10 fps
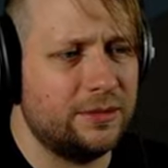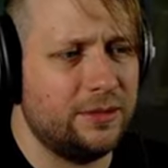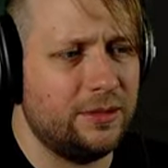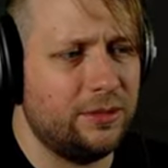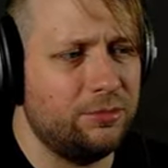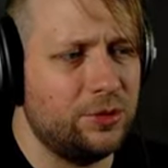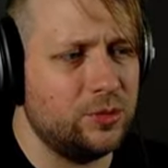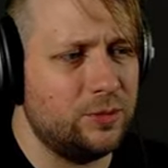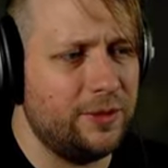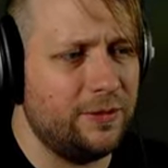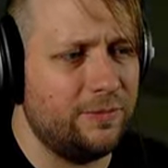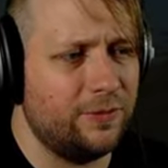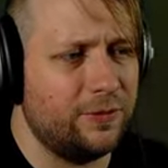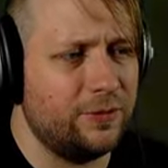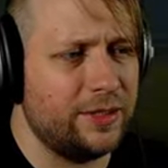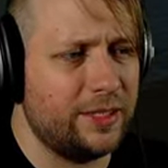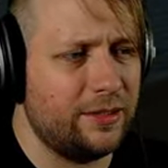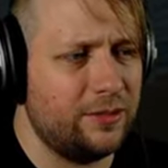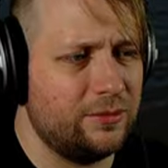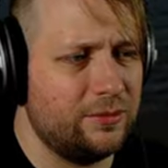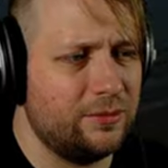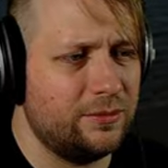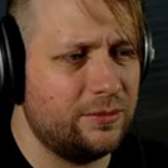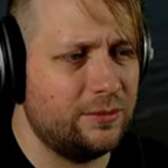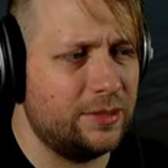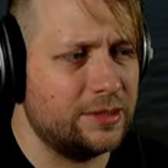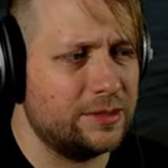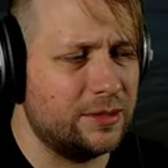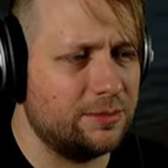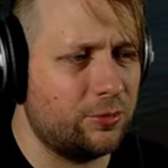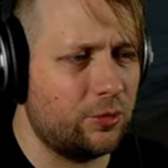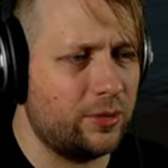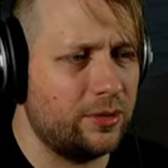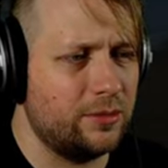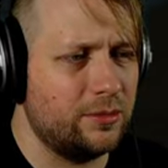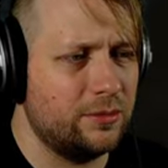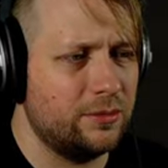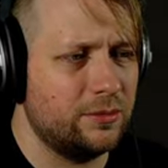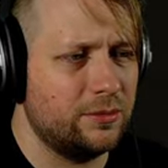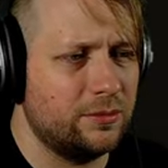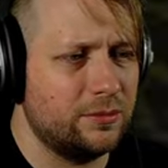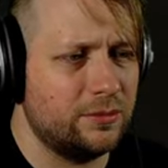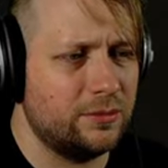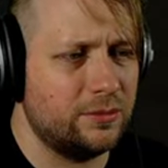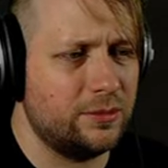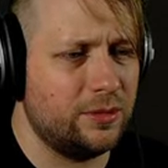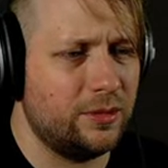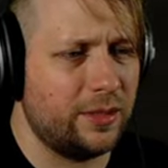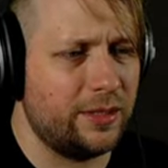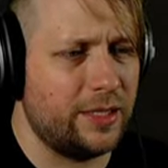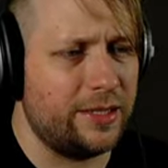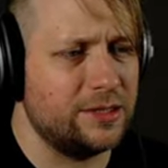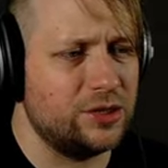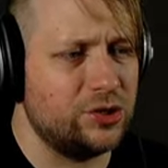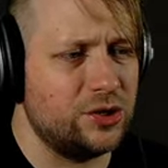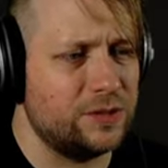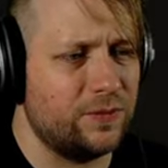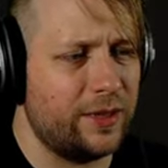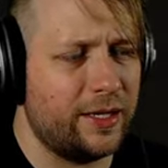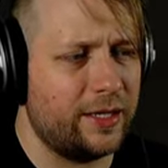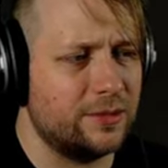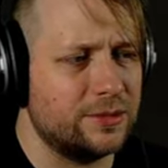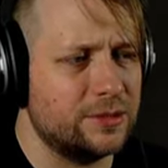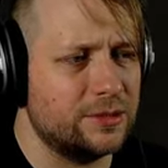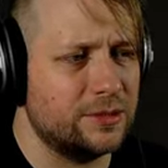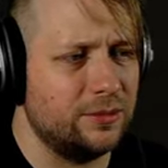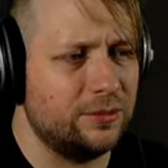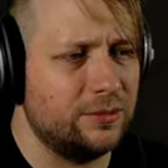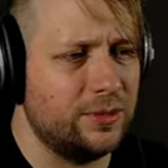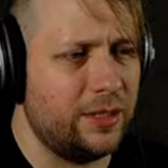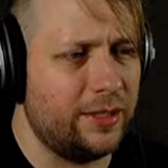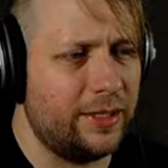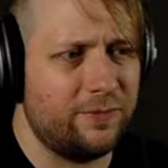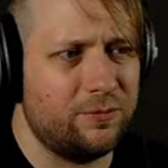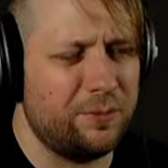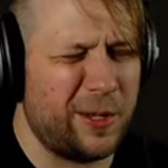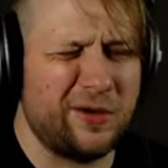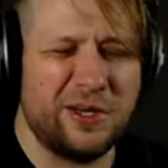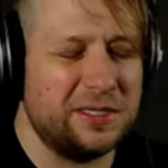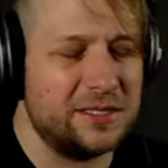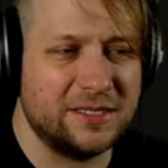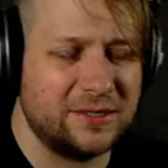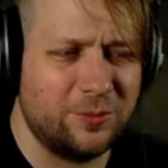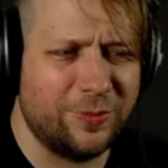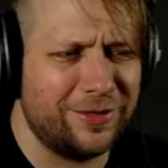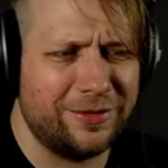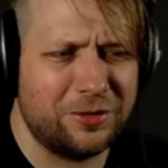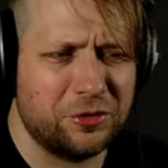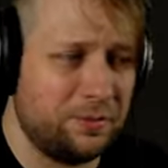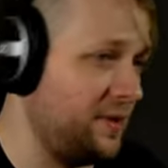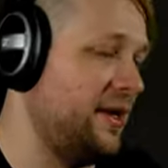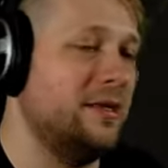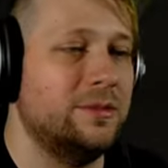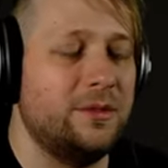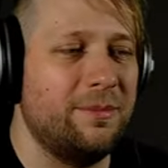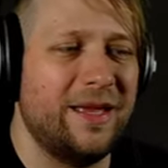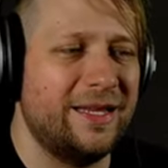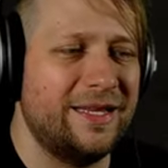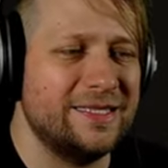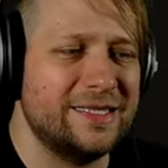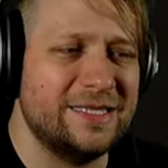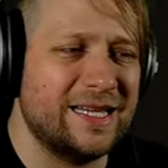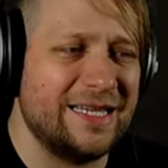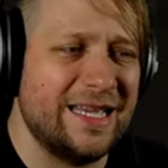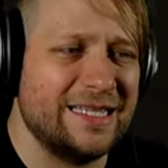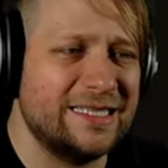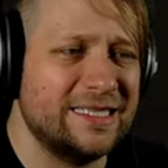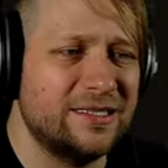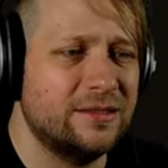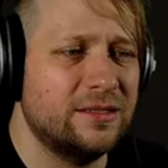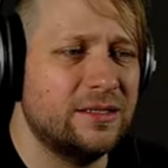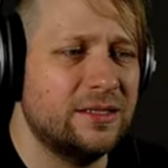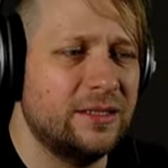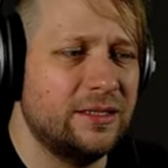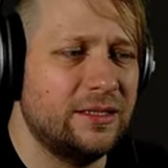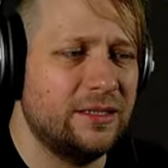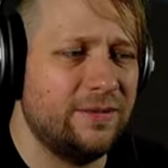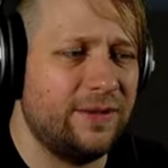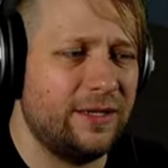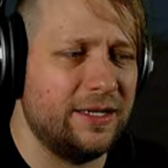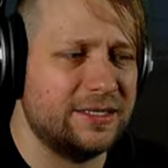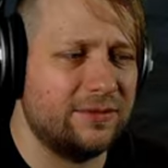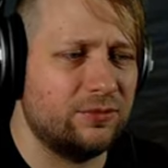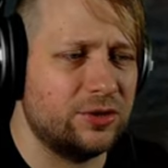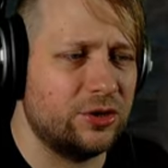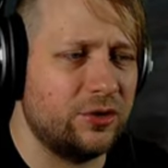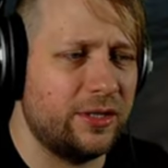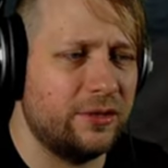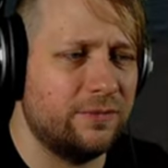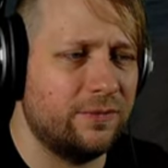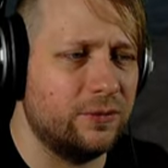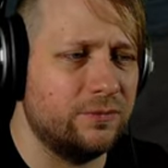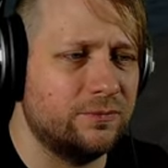The other bridge would be further down, the one that's broken. Okay, yeah, this is just for that house. So now I have bearings as to where the creepy house with the mannequins is, I guess. But in case I have to return here for